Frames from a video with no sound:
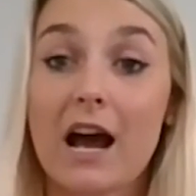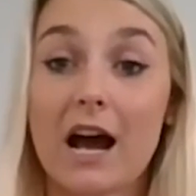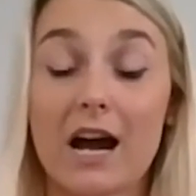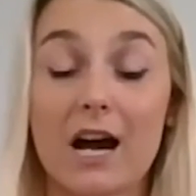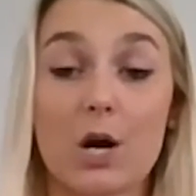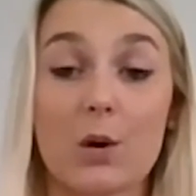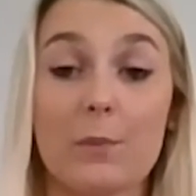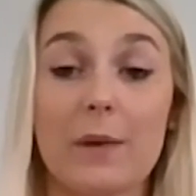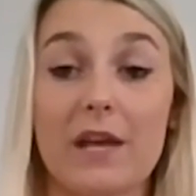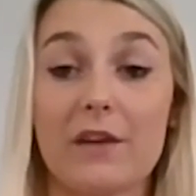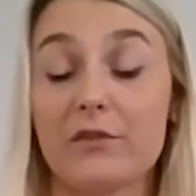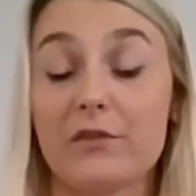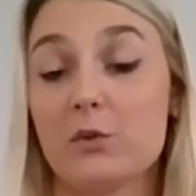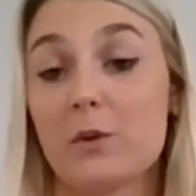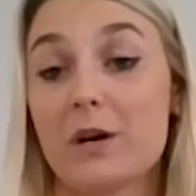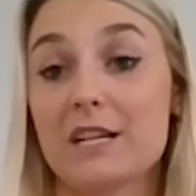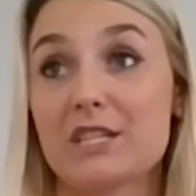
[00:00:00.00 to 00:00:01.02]
If
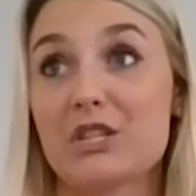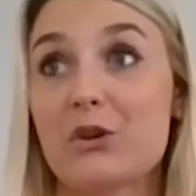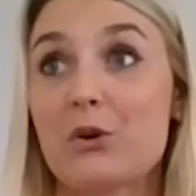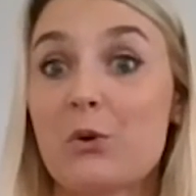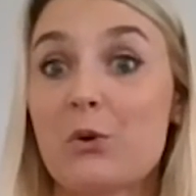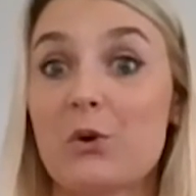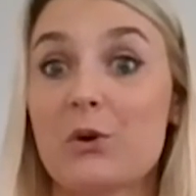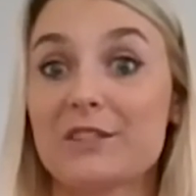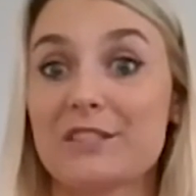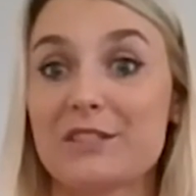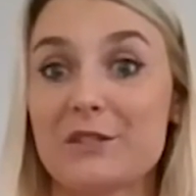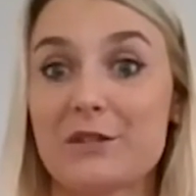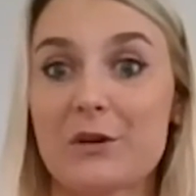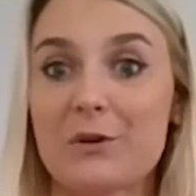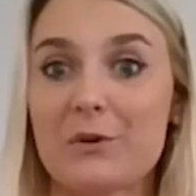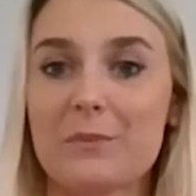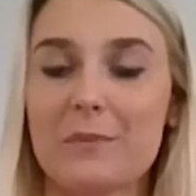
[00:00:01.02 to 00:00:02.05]
you want to hold, you
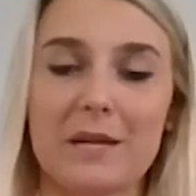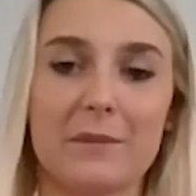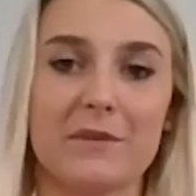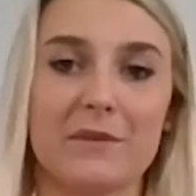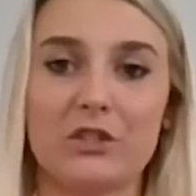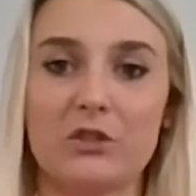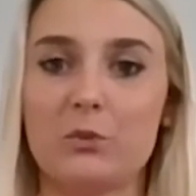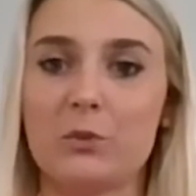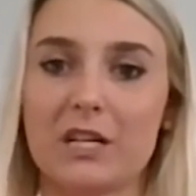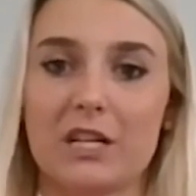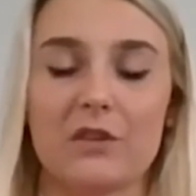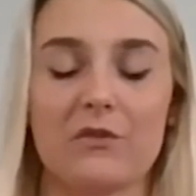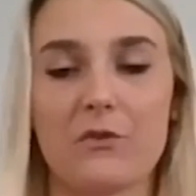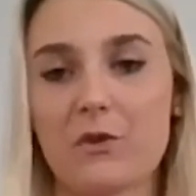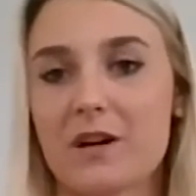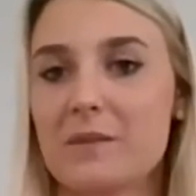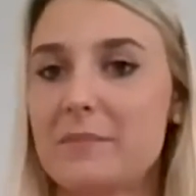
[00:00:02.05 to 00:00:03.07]
know, maybe you work
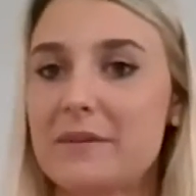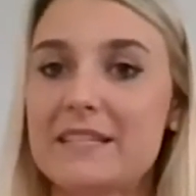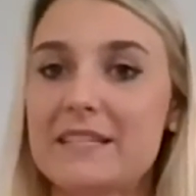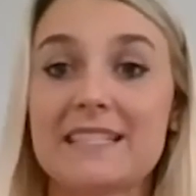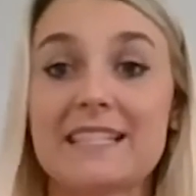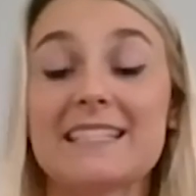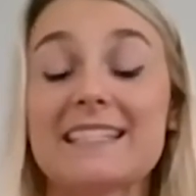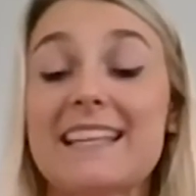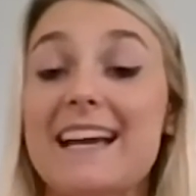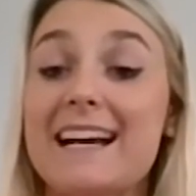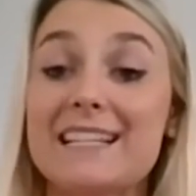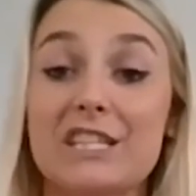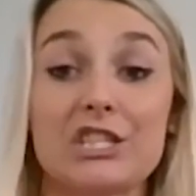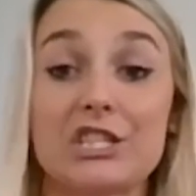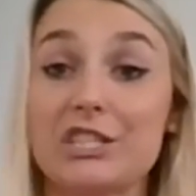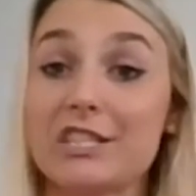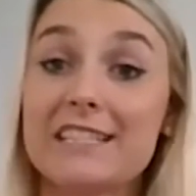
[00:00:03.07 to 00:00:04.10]
for a business that has a
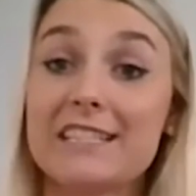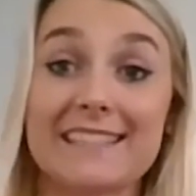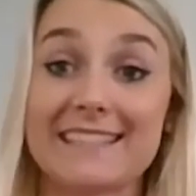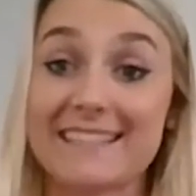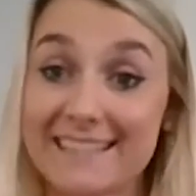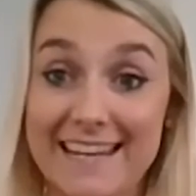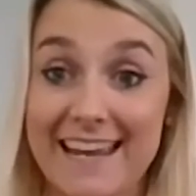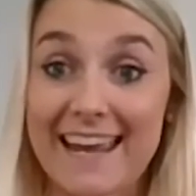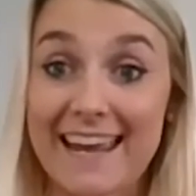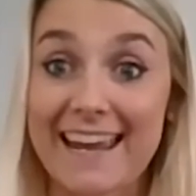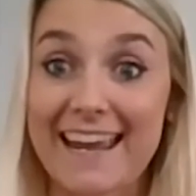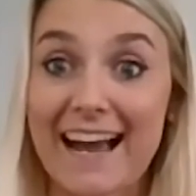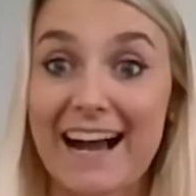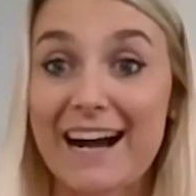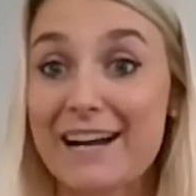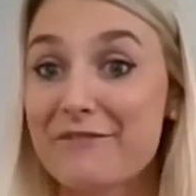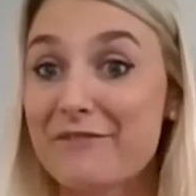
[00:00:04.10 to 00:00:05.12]
jeans day.
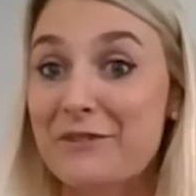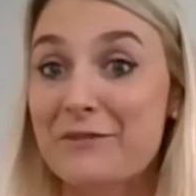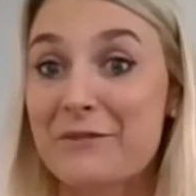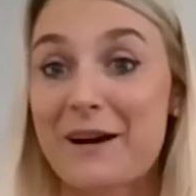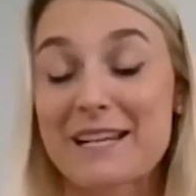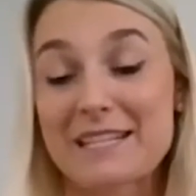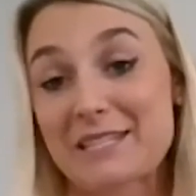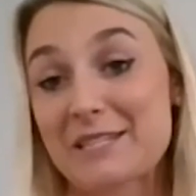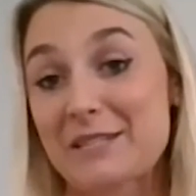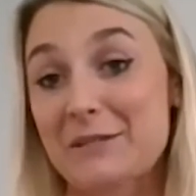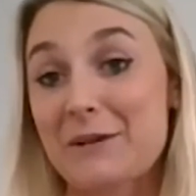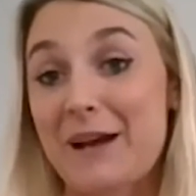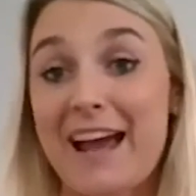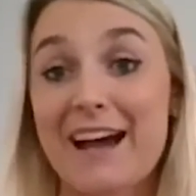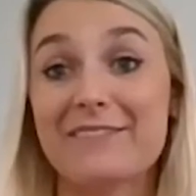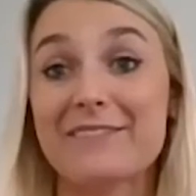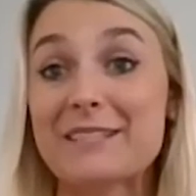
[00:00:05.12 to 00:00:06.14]
If you want to
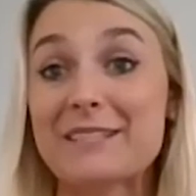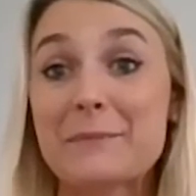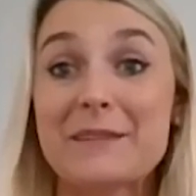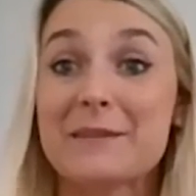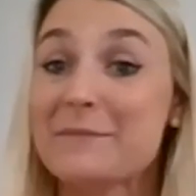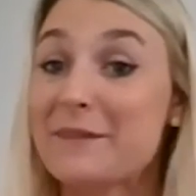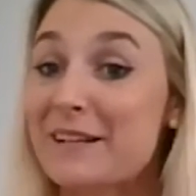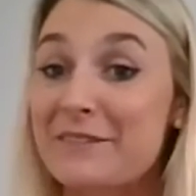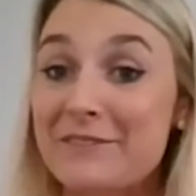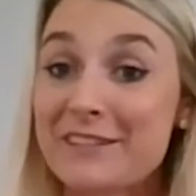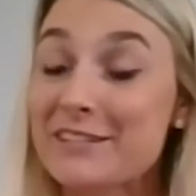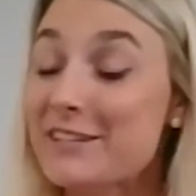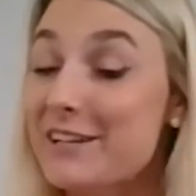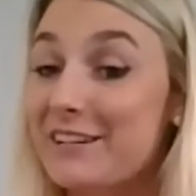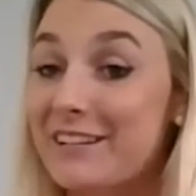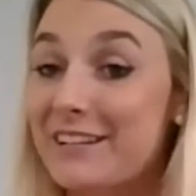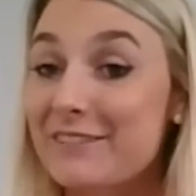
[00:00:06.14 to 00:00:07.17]
have us be the
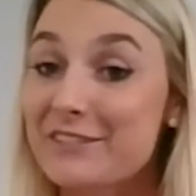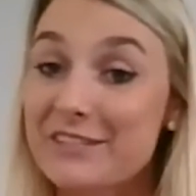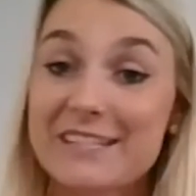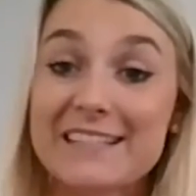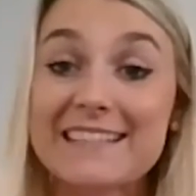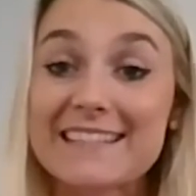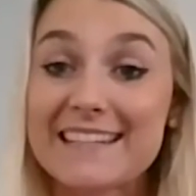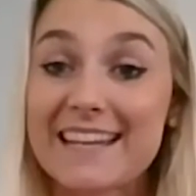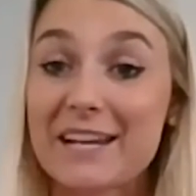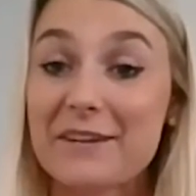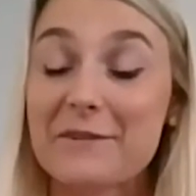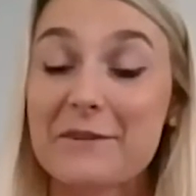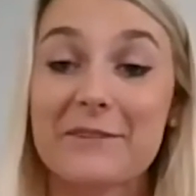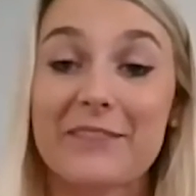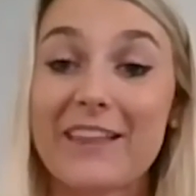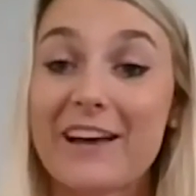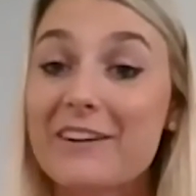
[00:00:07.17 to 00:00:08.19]
beneficiary of jeans day, we
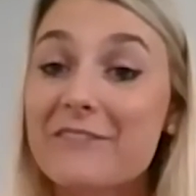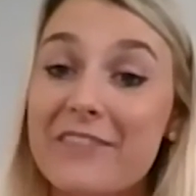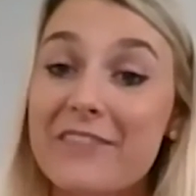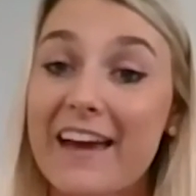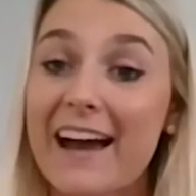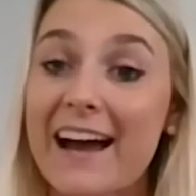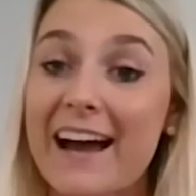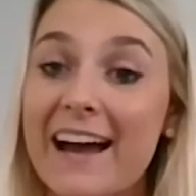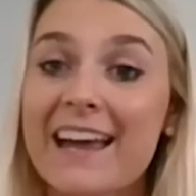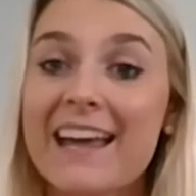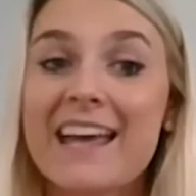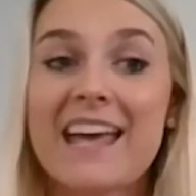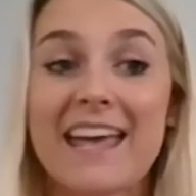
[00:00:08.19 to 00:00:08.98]
would love that.